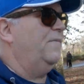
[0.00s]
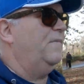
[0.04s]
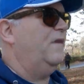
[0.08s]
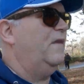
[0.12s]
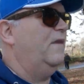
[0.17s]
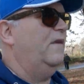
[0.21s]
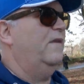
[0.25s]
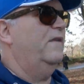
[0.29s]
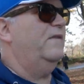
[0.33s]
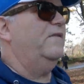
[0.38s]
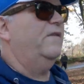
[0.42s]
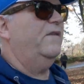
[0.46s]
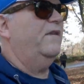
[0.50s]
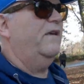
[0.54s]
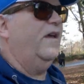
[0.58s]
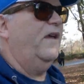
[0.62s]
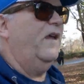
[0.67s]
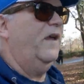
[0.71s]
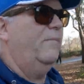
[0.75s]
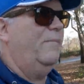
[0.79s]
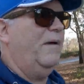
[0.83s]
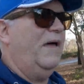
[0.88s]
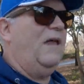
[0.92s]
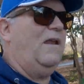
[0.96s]
It's
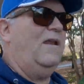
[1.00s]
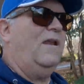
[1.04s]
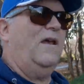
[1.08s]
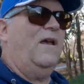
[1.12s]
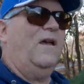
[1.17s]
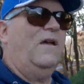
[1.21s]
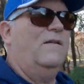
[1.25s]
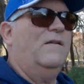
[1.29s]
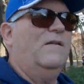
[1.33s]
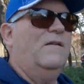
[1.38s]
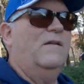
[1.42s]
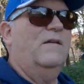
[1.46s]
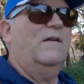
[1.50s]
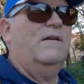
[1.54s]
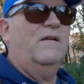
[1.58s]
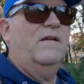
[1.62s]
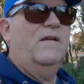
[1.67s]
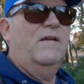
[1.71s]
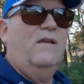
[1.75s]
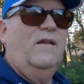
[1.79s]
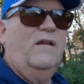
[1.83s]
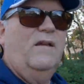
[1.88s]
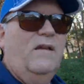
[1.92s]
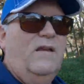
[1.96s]
about a
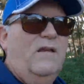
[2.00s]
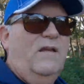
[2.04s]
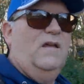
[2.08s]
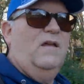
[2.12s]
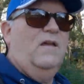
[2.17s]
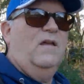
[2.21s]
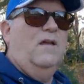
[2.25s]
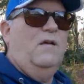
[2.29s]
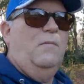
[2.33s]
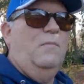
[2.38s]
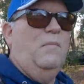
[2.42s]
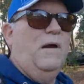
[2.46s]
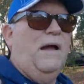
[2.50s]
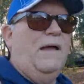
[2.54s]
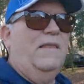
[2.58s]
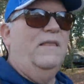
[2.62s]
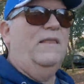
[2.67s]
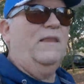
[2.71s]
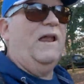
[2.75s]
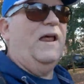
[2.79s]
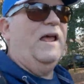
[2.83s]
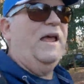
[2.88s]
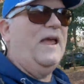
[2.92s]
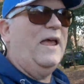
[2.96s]
1.5
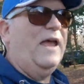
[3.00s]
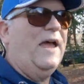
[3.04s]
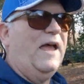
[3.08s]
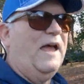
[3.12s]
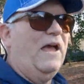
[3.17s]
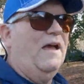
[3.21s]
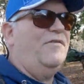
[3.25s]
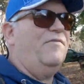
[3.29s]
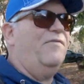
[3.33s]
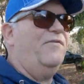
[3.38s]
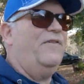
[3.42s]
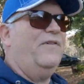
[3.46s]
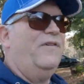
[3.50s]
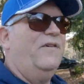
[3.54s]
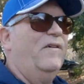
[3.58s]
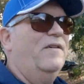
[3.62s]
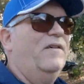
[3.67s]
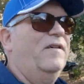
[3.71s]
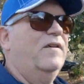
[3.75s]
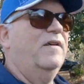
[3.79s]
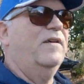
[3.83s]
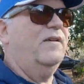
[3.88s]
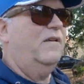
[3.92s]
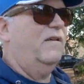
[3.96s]
miles
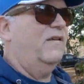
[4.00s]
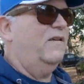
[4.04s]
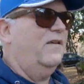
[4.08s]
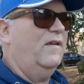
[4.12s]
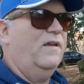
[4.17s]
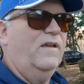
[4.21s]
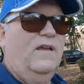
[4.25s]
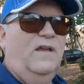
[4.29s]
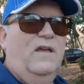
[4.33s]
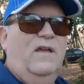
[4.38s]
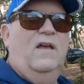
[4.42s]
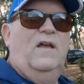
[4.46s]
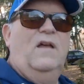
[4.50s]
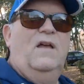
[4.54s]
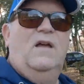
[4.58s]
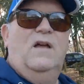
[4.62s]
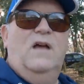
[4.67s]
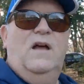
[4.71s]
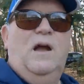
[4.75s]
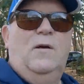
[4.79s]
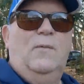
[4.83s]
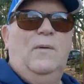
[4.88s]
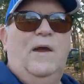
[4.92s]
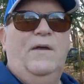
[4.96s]

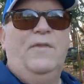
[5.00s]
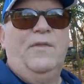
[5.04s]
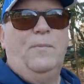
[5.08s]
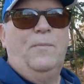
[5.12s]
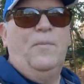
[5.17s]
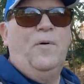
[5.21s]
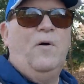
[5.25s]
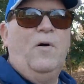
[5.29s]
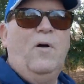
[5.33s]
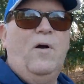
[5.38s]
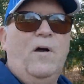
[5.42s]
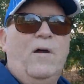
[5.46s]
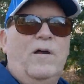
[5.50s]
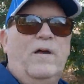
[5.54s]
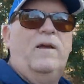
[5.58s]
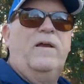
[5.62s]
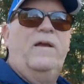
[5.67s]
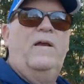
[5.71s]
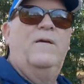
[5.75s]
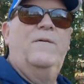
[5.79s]
around the park.